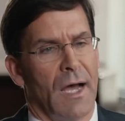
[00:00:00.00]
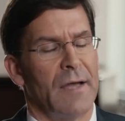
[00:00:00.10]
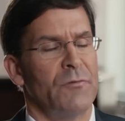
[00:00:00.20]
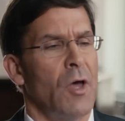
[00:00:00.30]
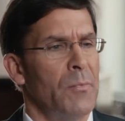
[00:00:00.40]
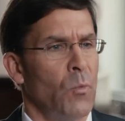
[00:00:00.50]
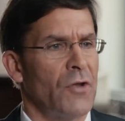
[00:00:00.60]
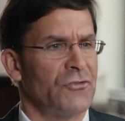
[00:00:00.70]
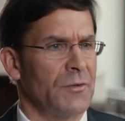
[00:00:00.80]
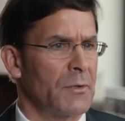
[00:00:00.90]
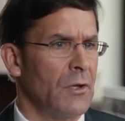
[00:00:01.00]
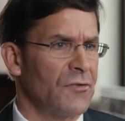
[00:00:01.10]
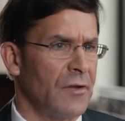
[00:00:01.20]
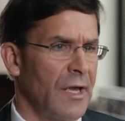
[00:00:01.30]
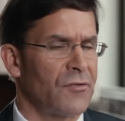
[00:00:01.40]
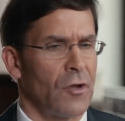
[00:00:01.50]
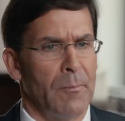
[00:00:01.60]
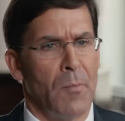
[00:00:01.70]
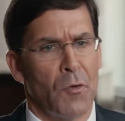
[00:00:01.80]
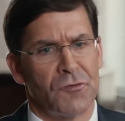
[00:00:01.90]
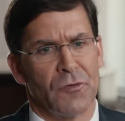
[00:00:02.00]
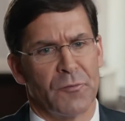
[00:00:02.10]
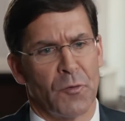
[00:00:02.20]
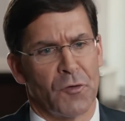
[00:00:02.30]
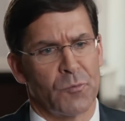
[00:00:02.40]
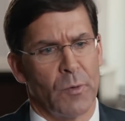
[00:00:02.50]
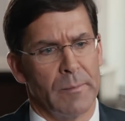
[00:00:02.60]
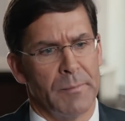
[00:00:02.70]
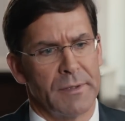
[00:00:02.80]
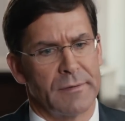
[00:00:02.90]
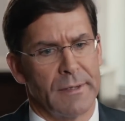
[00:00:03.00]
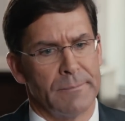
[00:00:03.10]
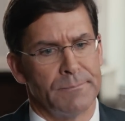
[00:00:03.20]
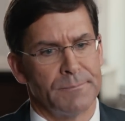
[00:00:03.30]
I have not been watching them closely. I saw most of the first one, but on